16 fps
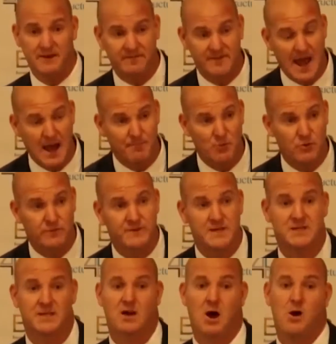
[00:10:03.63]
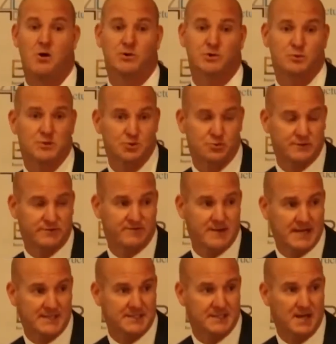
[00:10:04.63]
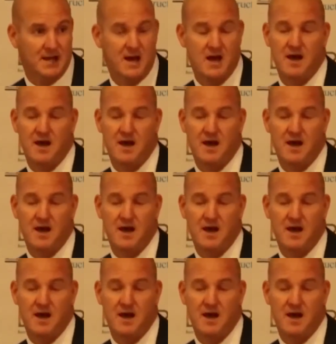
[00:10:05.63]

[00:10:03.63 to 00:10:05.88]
They've now moved into Coles, which reflects